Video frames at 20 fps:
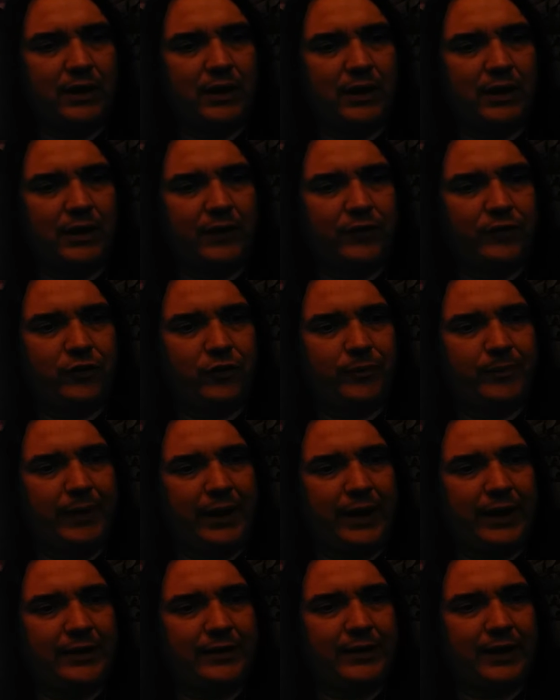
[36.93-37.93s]
Uh, this is
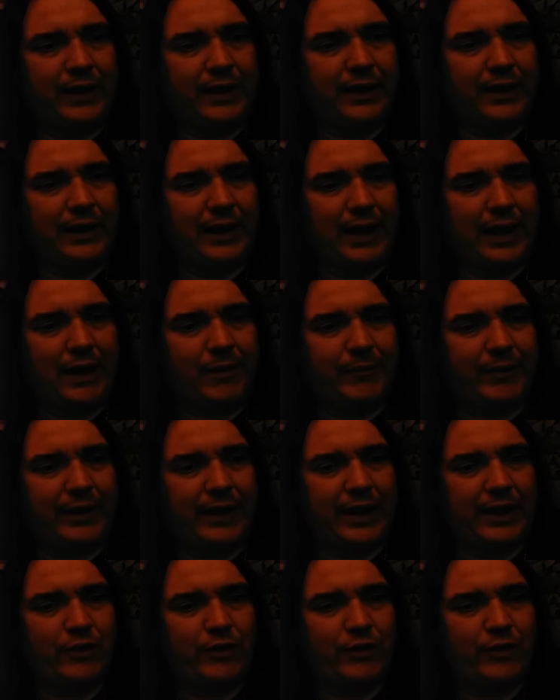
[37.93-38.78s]
by Dan Lyman.